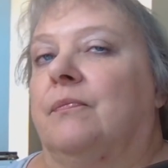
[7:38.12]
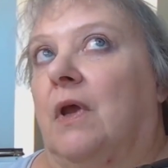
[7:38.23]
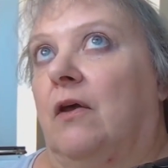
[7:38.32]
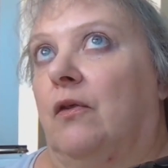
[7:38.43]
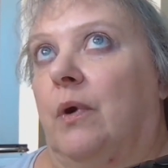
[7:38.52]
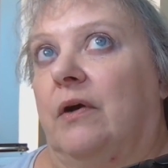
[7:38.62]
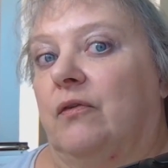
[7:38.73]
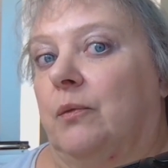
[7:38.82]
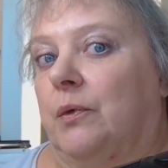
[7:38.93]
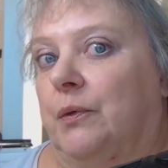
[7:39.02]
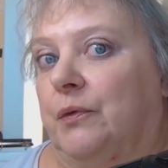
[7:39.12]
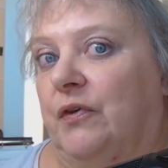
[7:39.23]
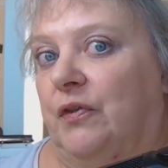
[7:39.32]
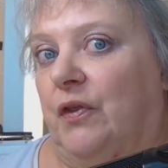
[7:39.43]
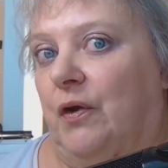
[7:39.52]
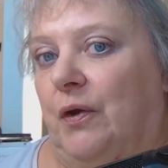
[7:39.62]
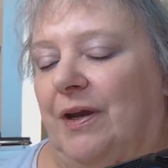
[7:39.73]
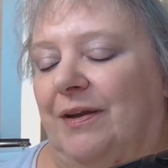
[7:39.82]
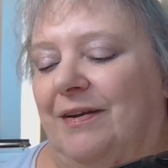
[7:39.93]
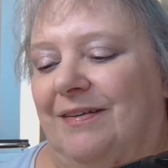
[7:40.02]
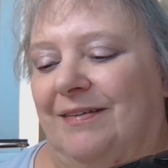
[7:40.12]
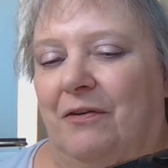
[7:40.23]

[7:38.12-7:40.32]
Otherwise, it will sit there and